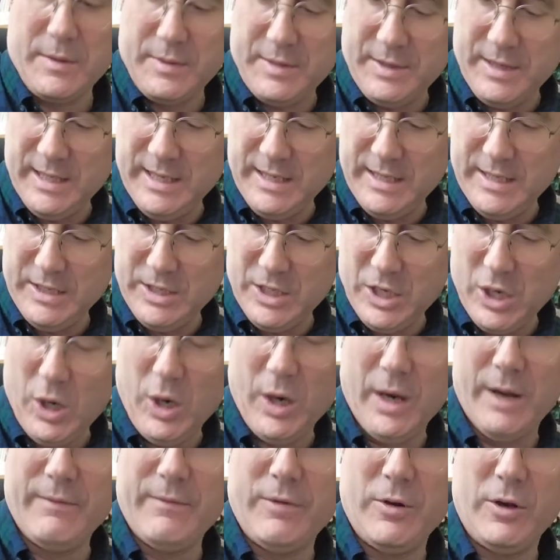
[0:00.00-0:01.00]
the
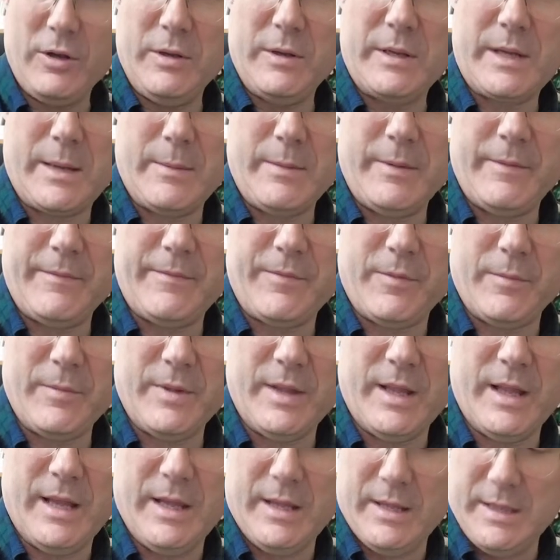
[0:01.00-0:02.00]
higher volume coming from
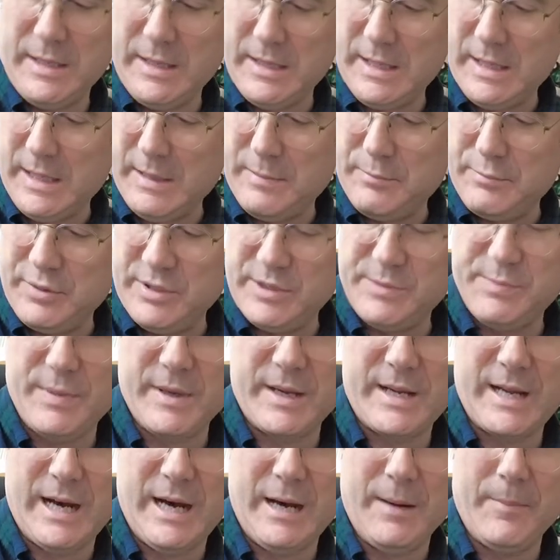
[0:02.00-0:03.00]
the bridge
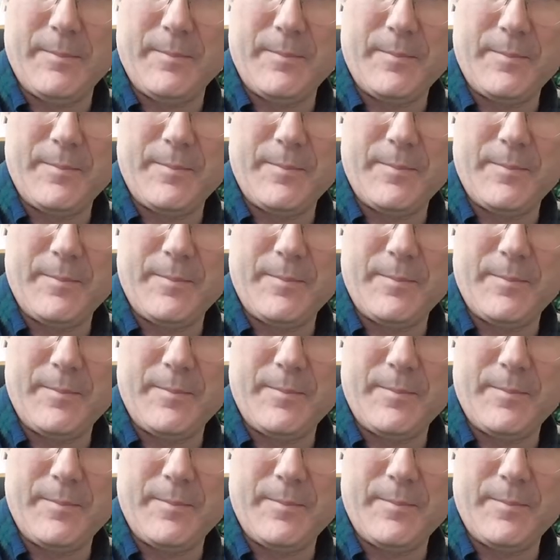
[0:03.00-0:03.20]
pickup.